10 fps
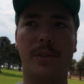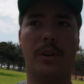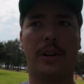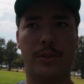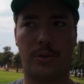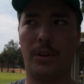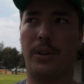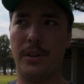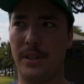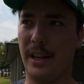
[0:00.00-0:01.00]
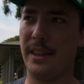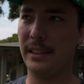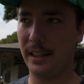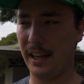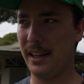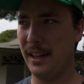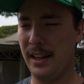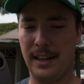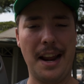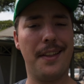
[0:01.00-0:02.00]
their controllers, and I think that
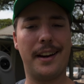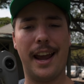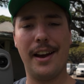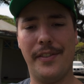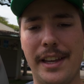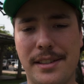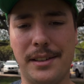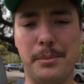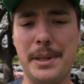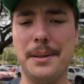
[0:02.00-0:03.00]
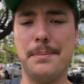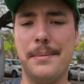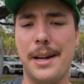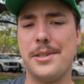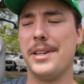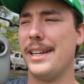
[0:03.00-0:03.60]
now that I have this, it'll be much